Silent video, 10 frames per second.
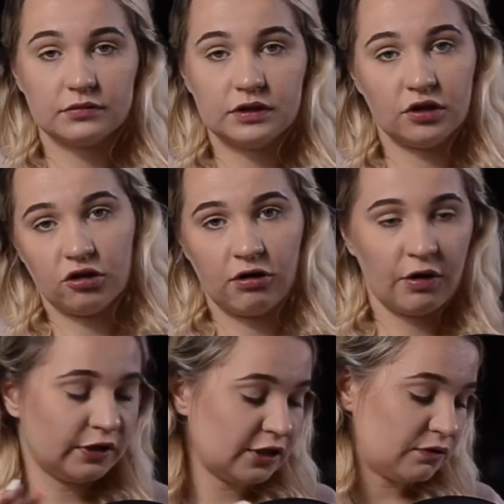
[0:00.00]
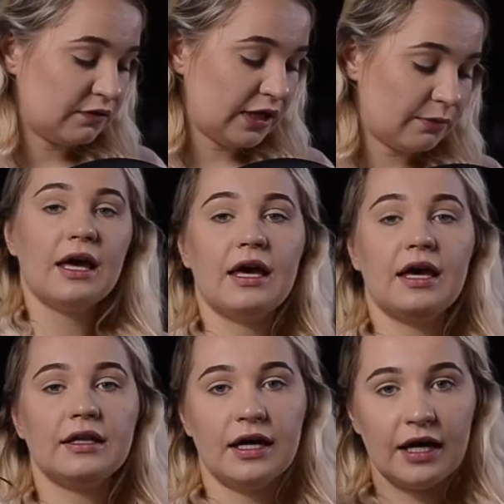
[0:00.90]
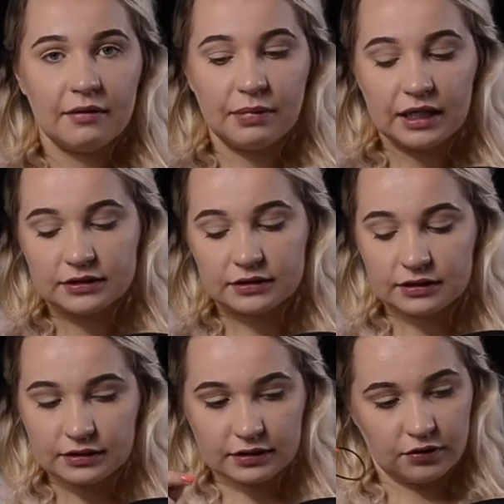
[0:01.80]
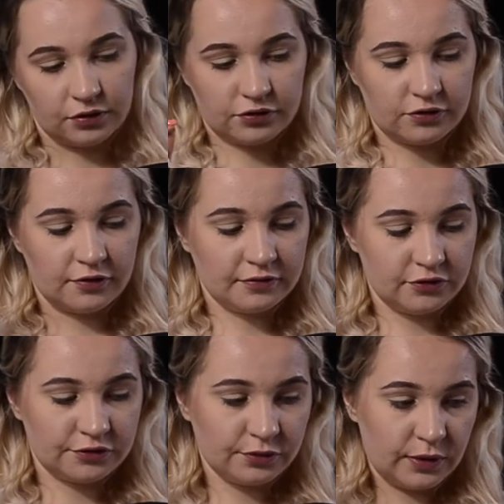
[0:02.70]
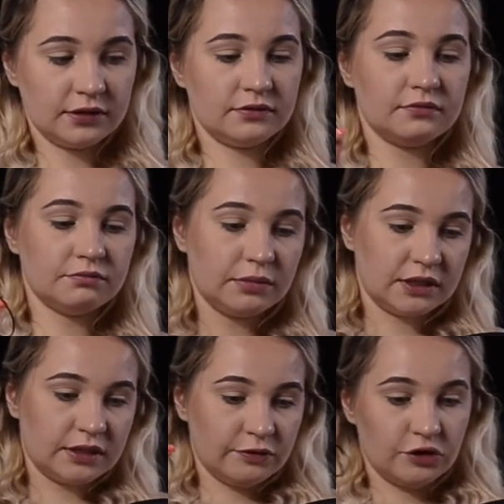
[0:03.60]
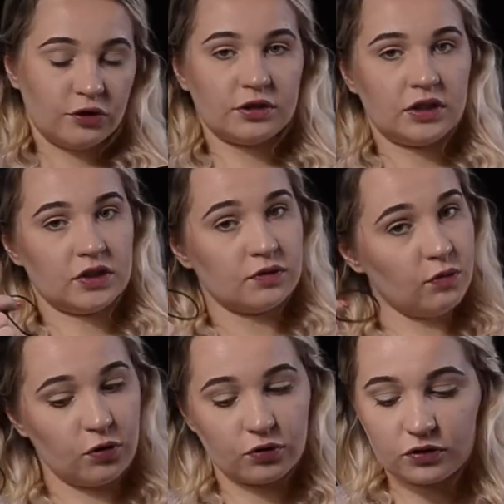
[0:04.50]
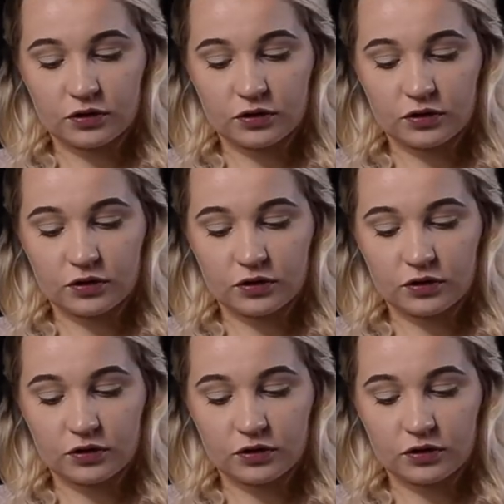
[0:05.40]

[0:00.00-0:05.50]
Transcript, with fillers: you know how it is with them. And a hairband, also just one, but I'm sure there is more.